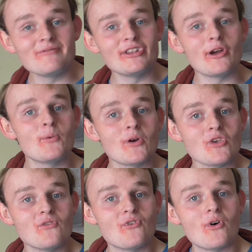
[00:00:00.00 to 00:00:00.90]
down below what
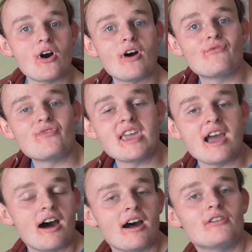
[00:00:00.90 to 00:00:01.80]
you thought of
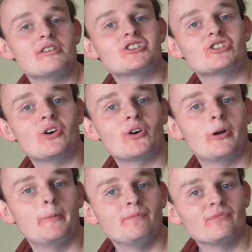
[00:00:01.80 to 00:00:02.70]
the Irish
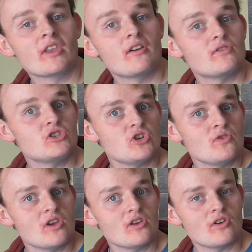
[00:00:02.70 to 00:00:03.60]
song for
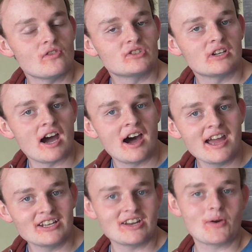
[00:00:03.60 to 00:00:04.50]
Junior Eurovision.
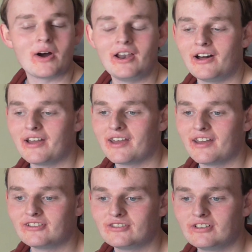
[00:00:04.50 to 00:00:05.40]
I actually quite like
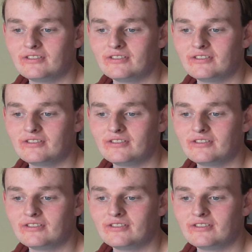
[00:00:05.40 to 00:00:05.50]
it.